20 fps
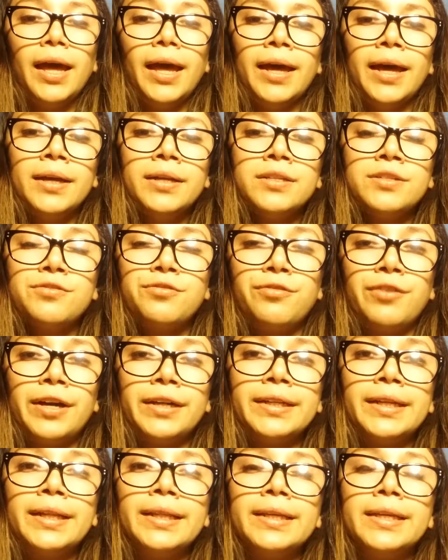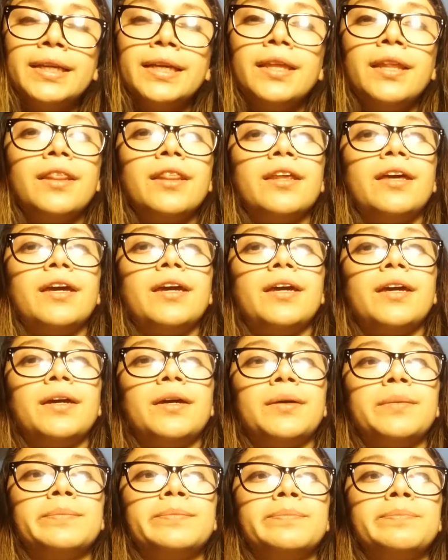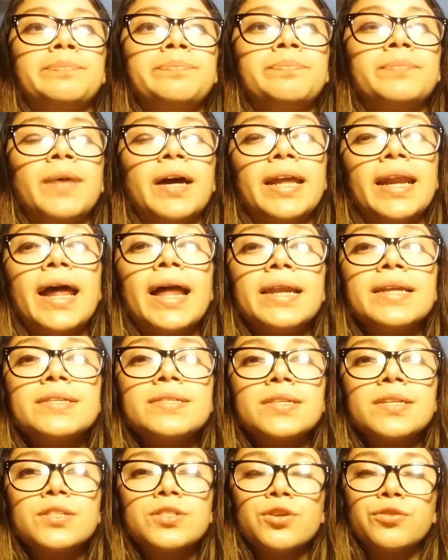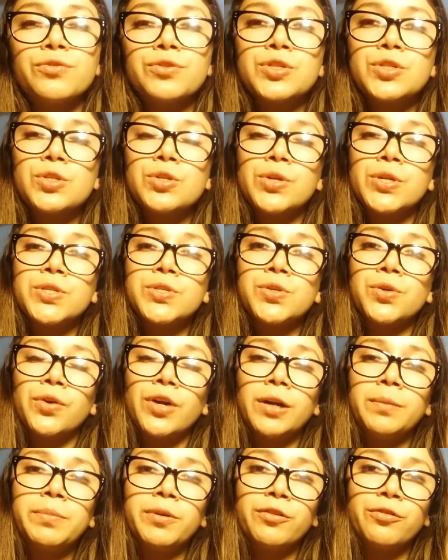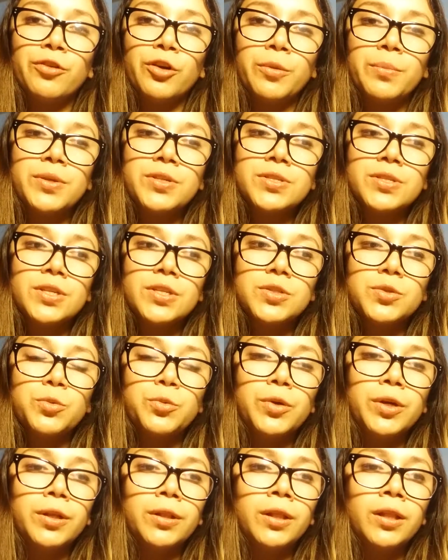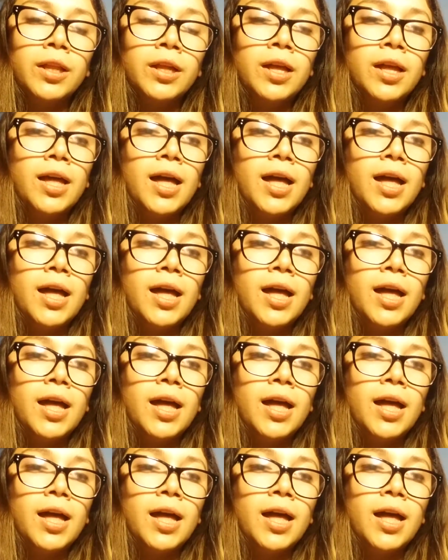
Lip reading: And finally, the analysis of students' oral performances will